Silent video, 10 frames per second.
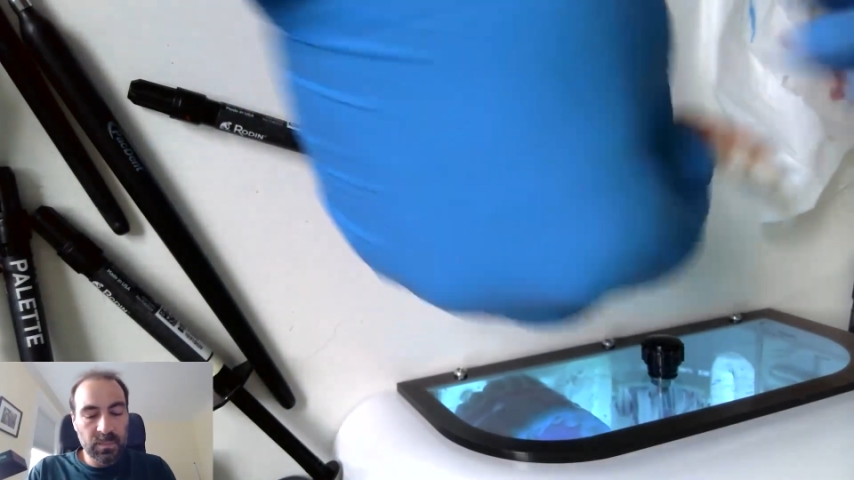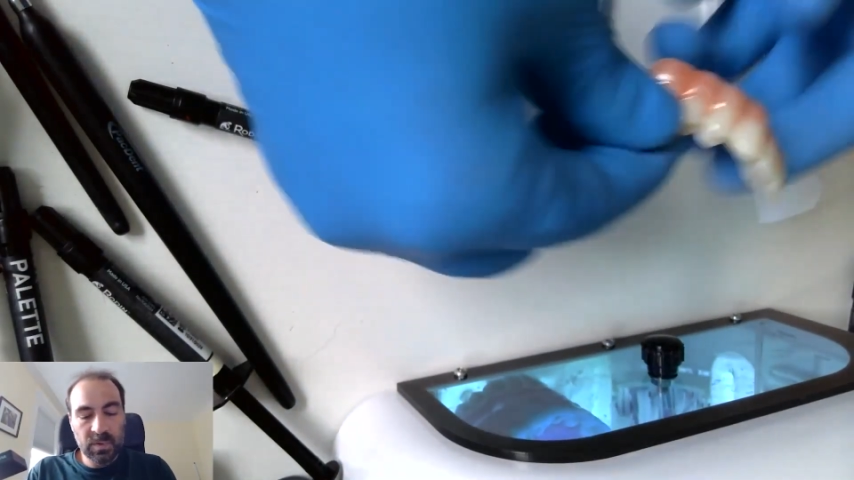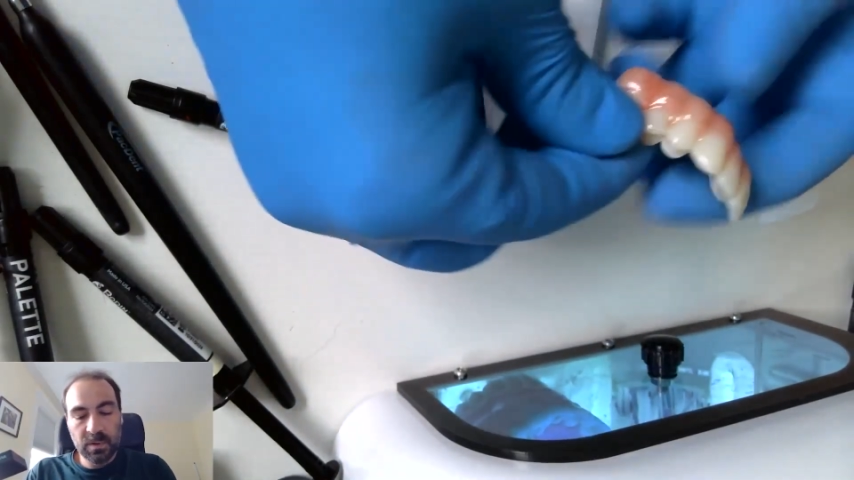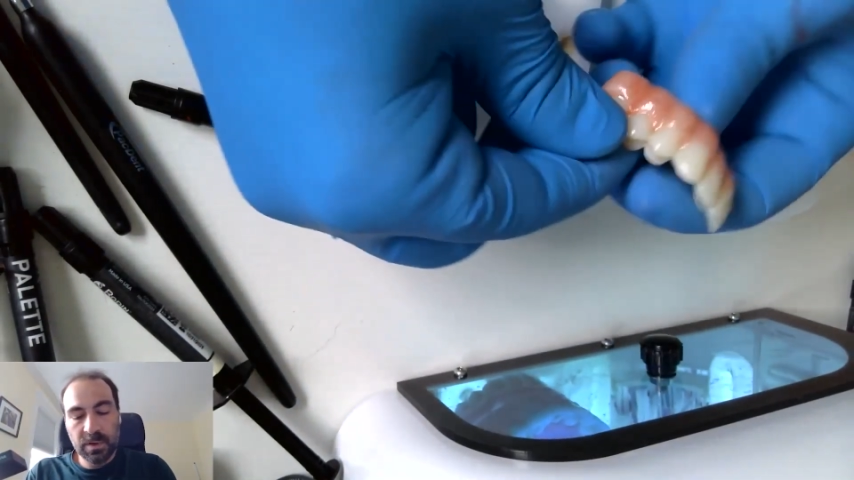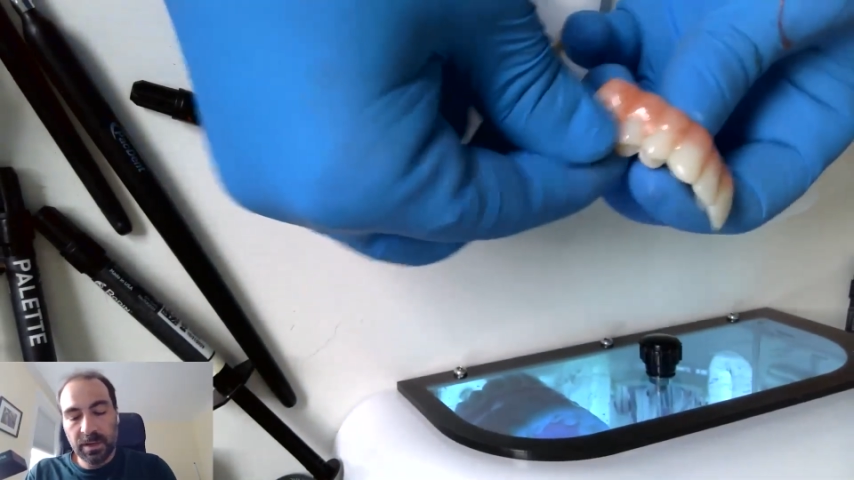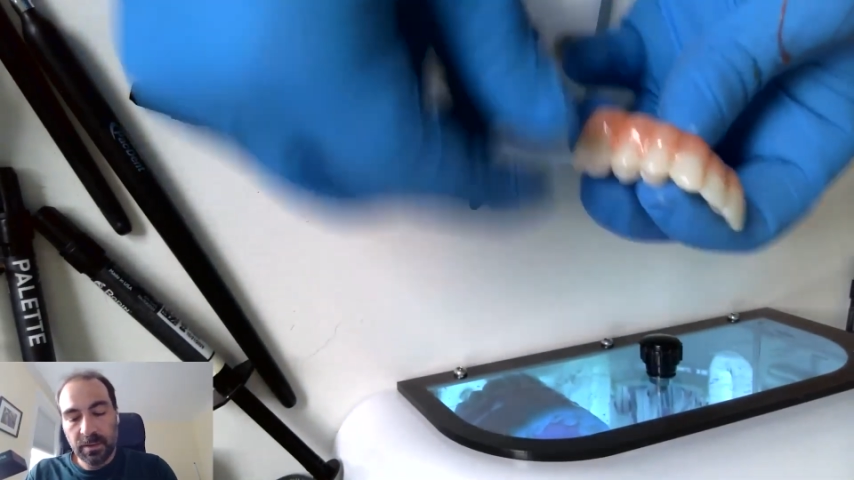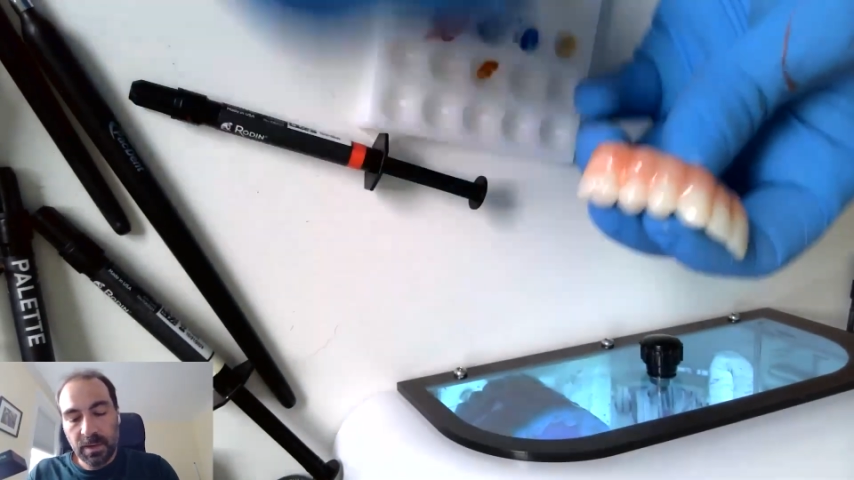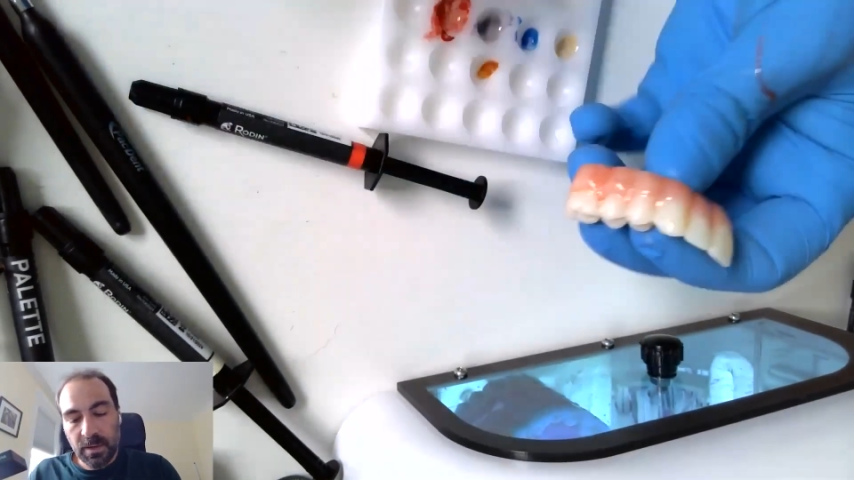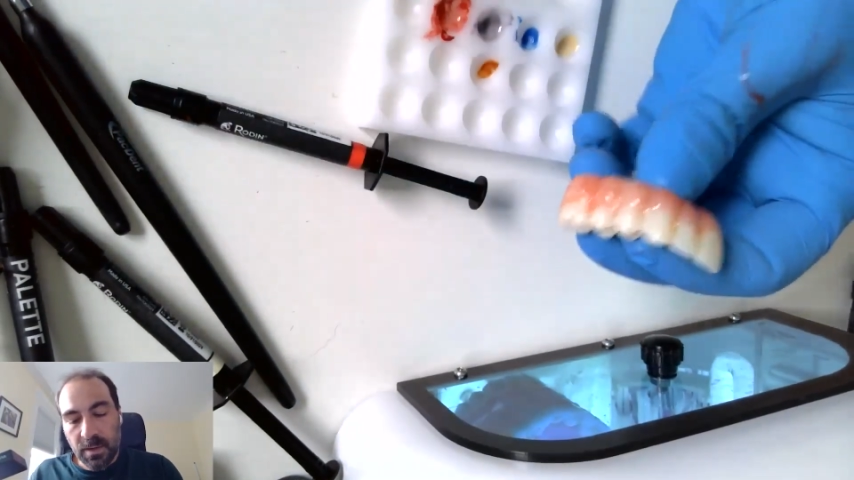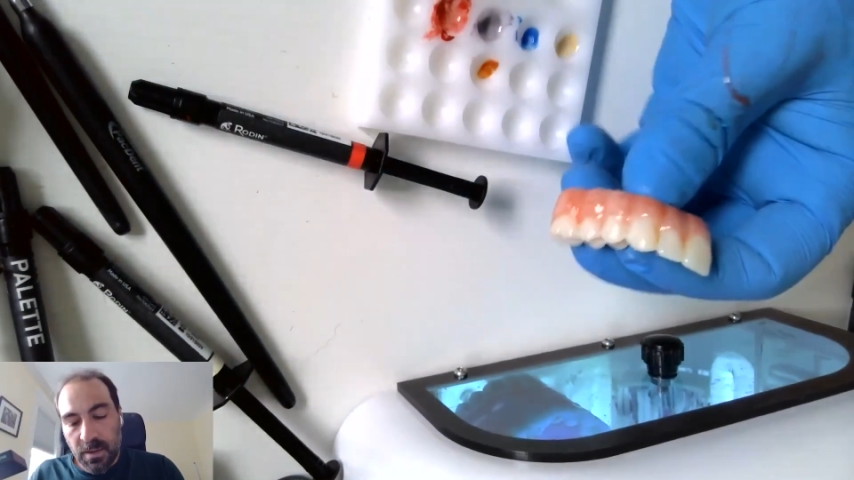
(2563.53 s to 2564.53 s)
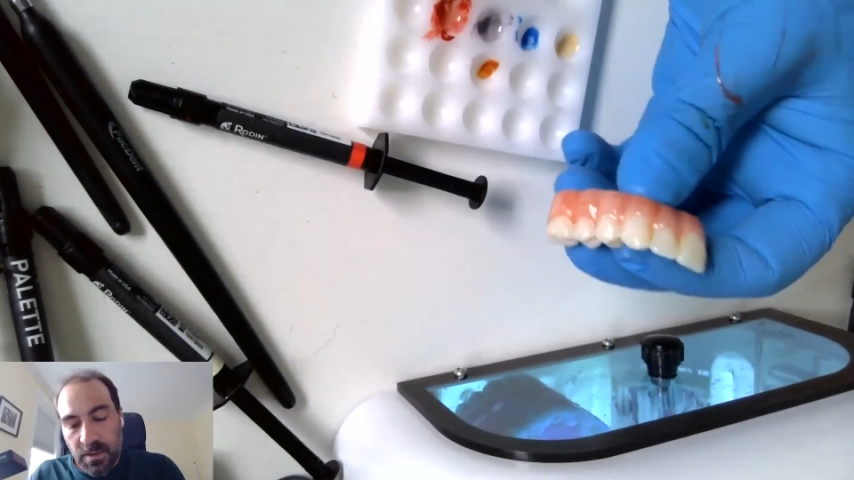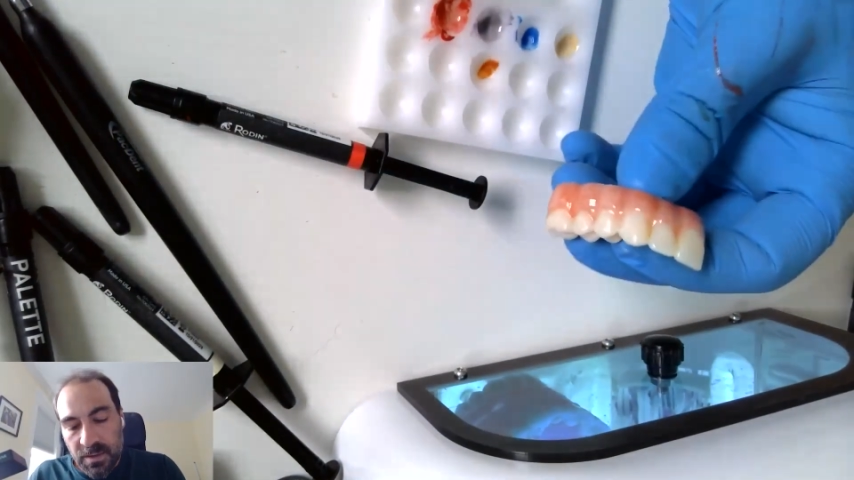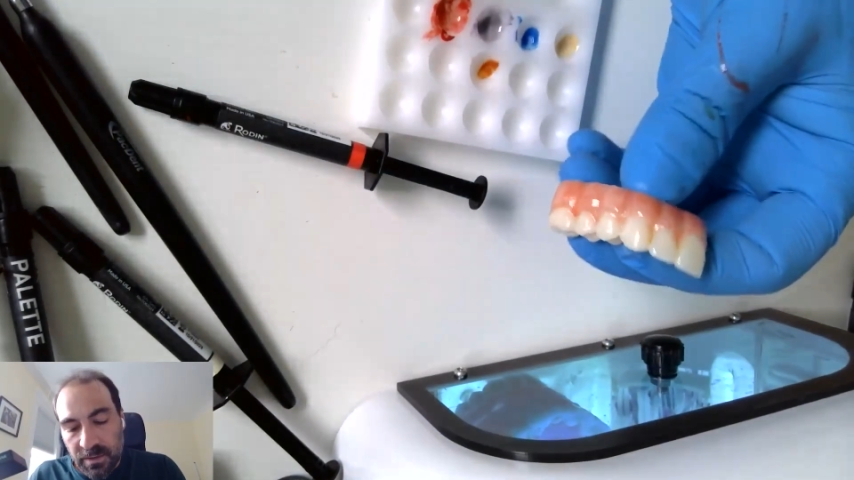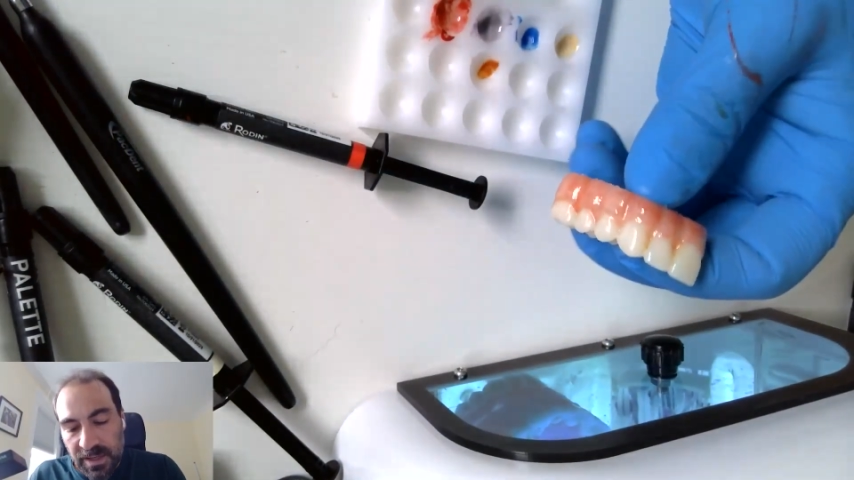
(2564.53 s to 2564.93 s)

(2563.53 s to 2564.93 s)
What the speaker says: Okay, so